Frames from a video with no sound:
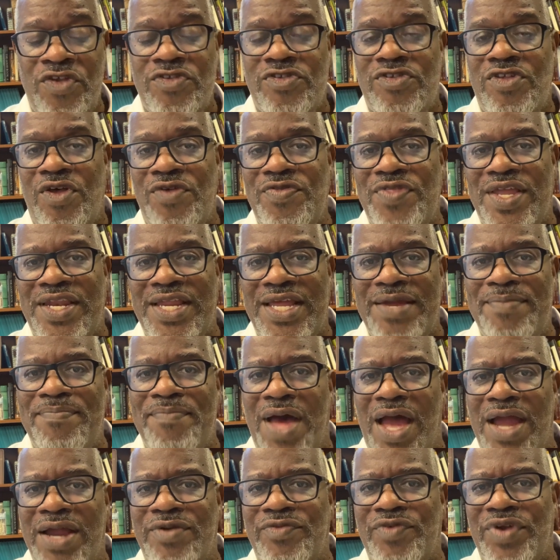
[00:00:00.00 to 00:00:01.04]
so that he
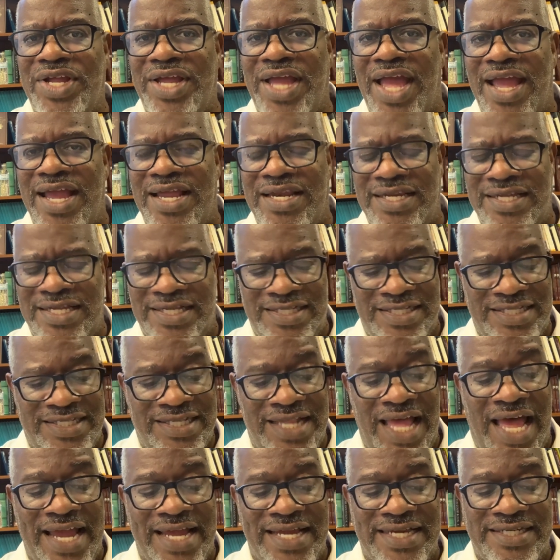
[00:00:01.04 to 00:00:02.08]
might regain his
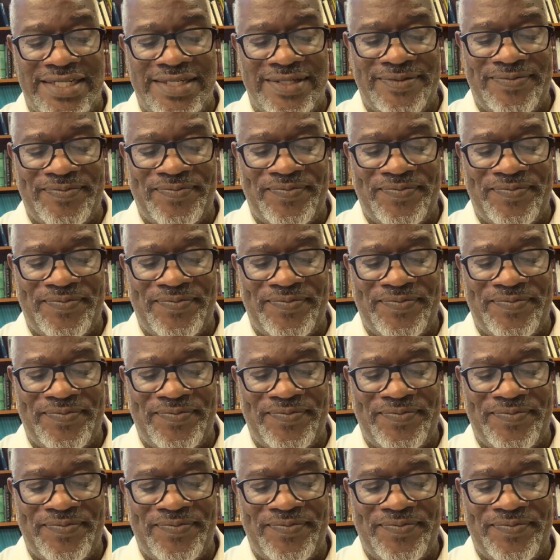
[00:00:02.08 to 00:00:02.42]
sight."